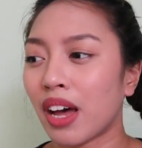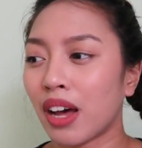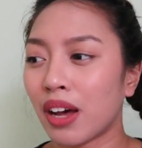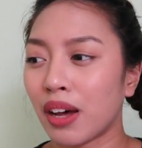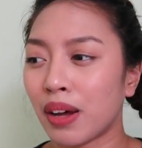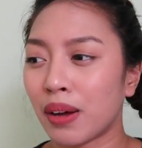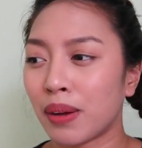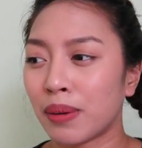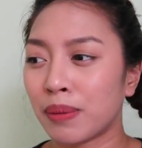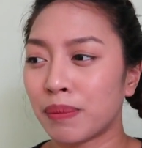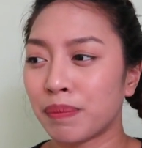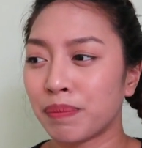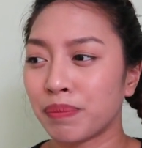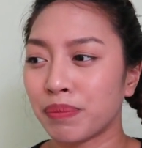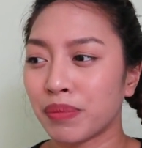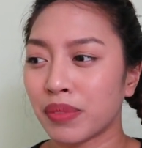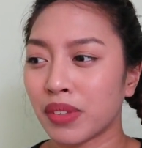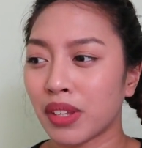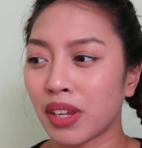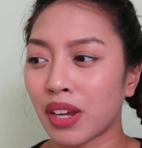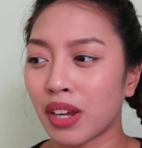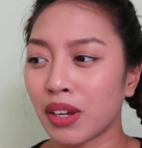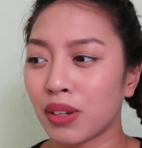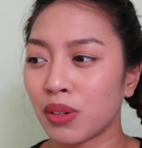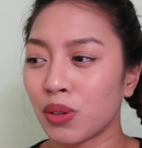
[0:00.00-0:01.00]

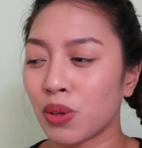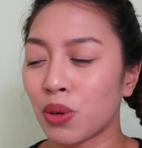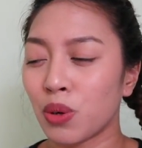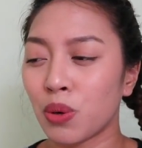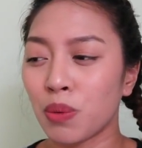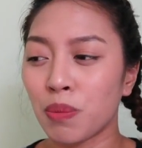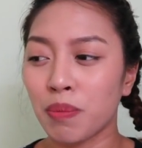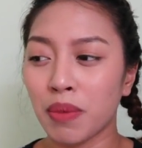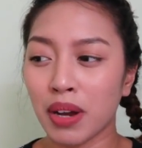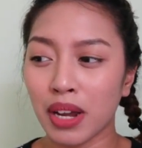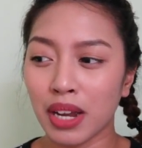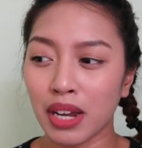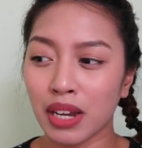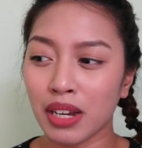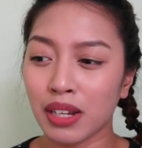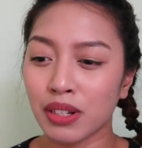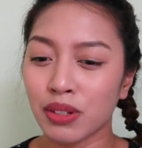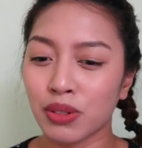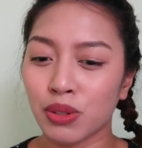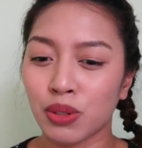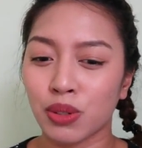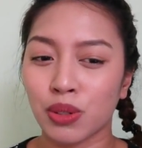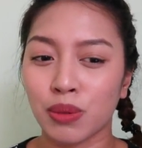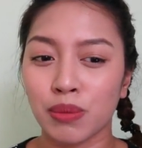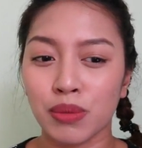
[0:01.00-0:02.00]
I know
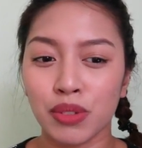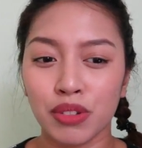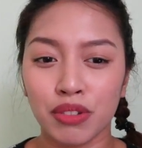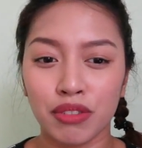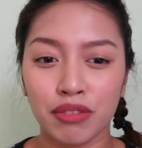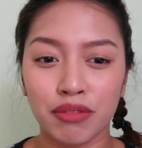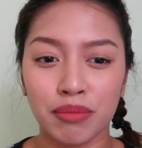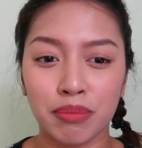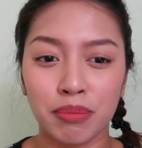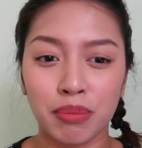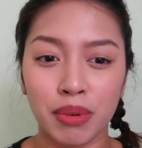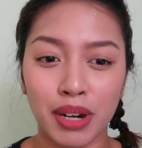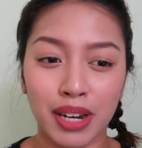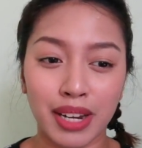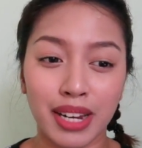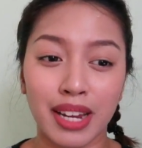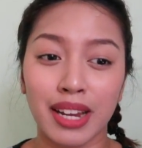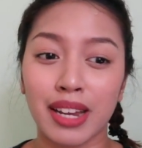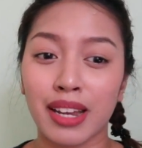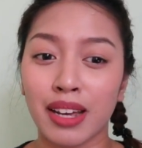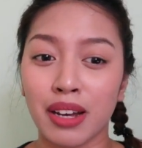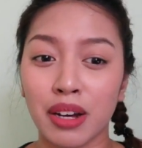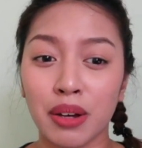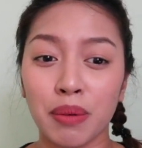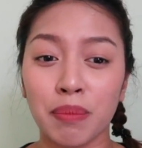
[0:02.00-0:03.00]
my terms of
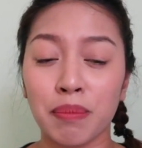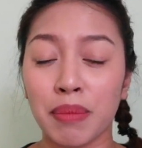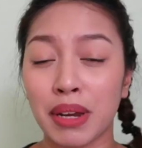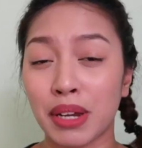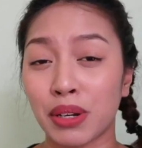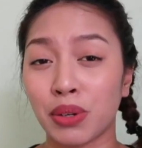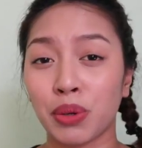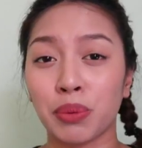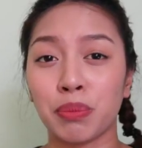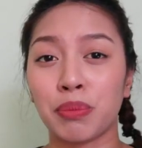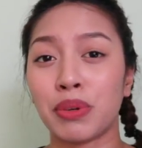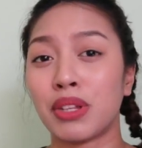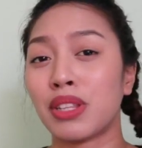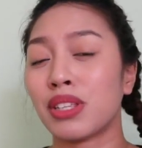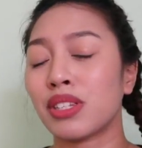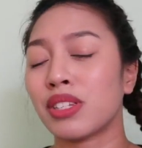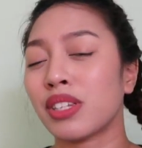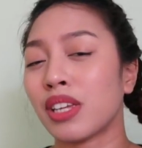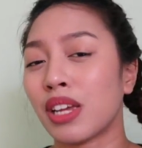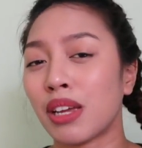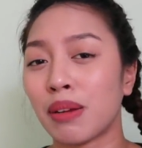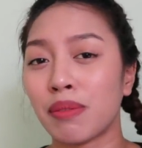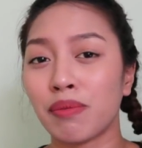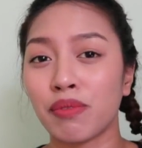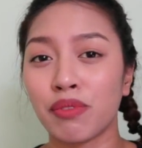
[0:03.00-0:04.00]
breaking out may not be the
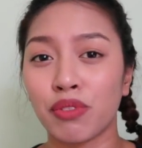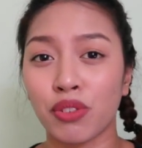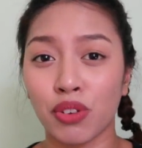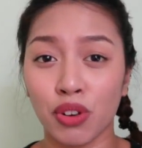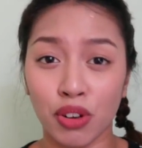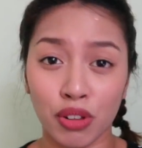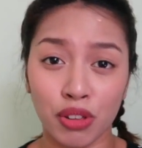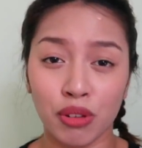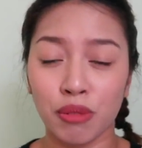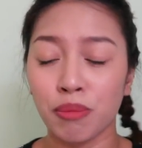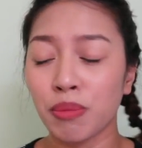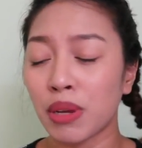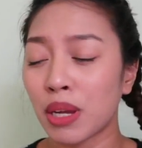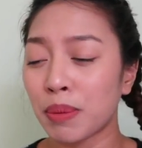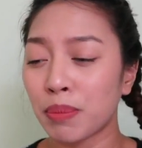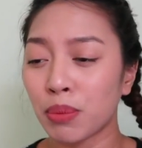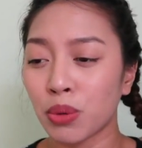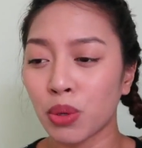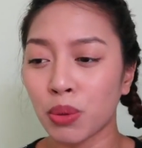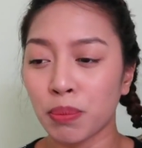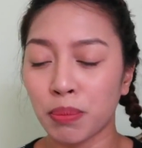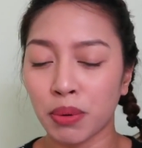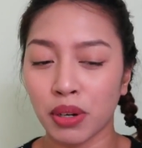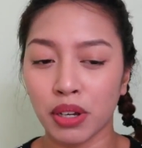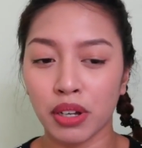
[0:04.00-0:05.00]
same for other
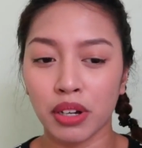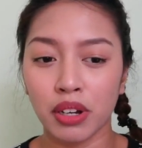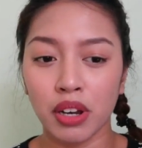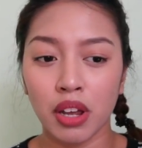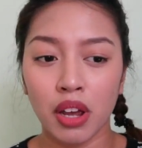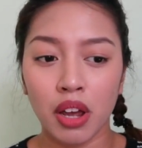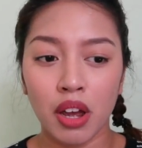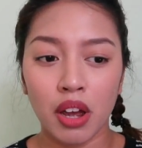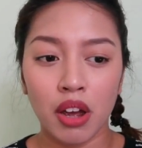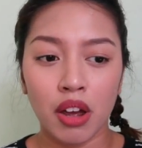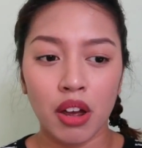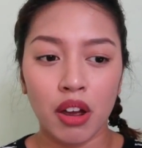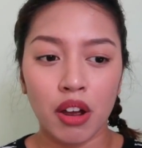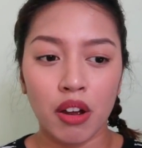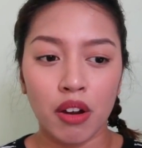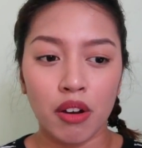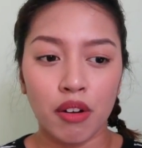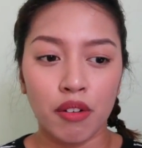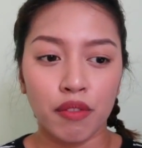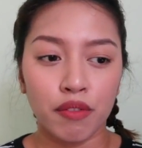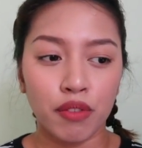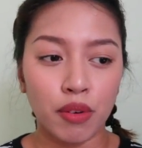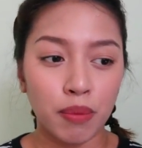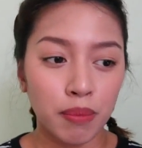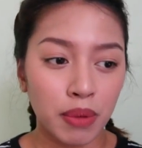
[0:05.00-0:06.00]
people, but
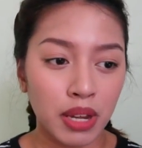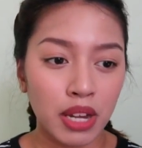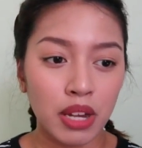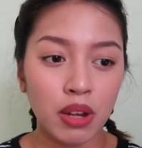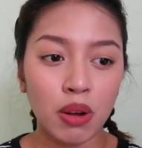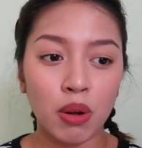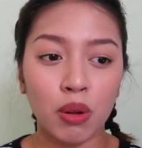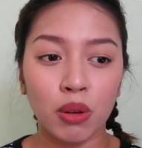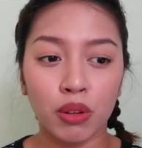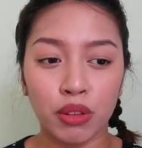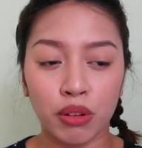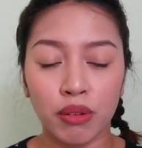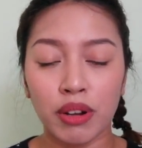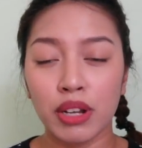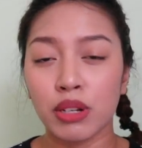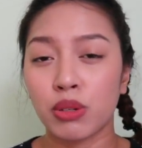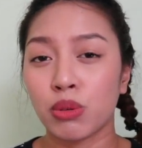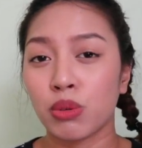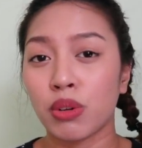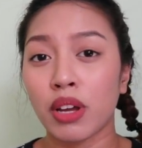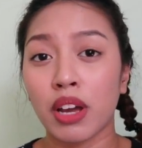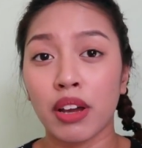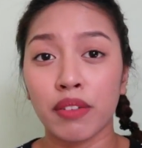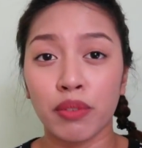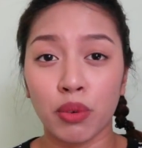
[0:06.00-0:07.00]
for me, although I
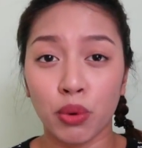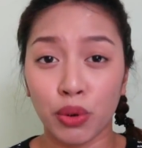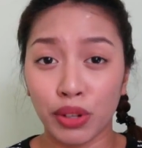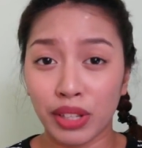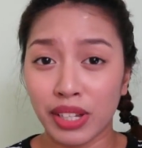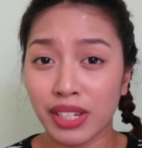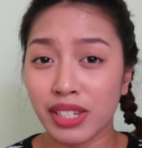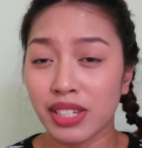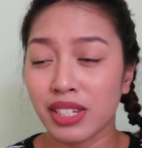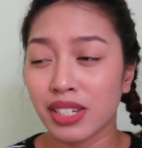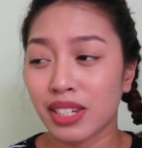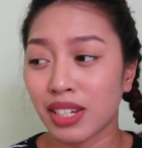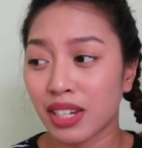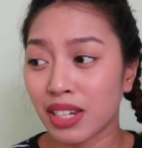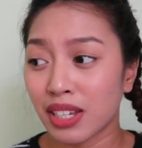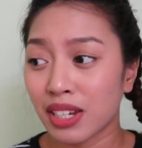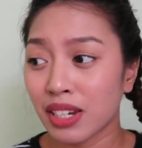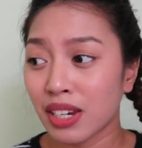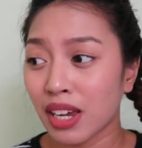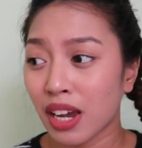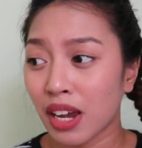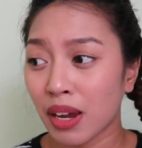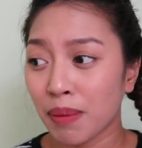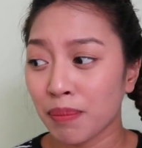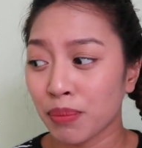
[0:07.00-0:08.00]
do have oily
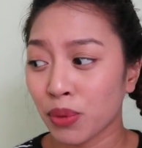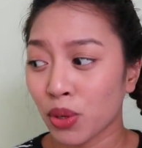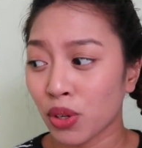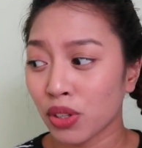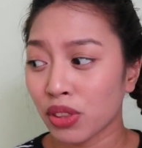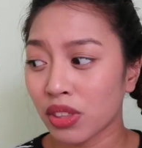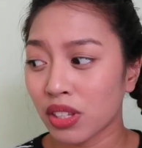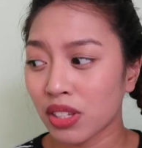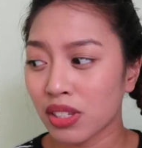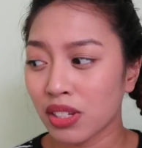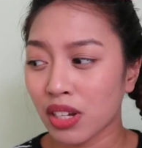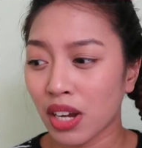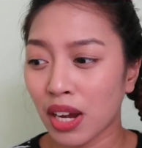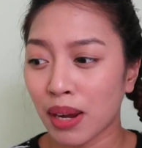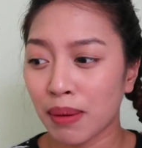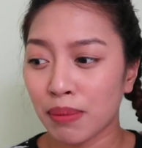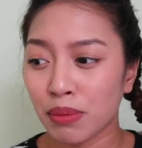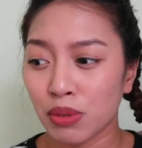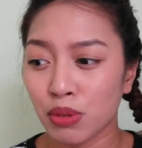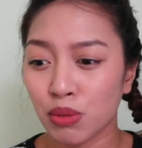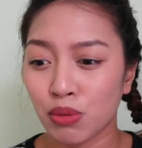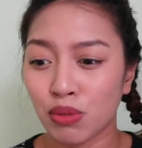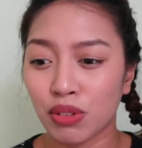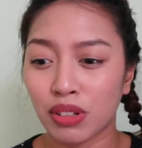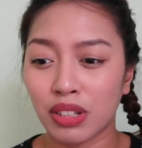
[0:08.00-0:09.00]
skin, I'm not the
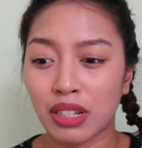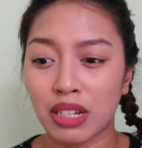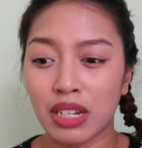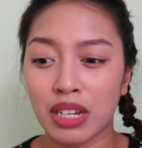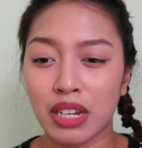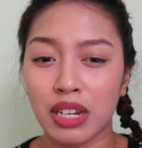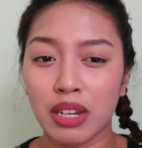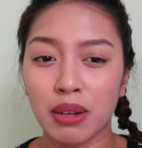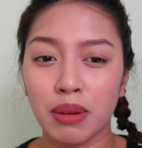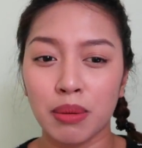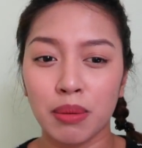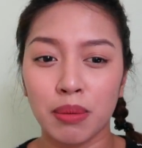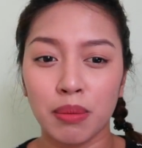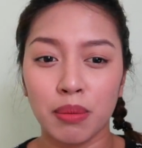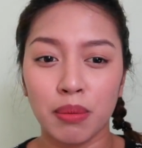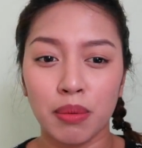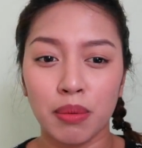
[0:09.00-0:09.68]
type to really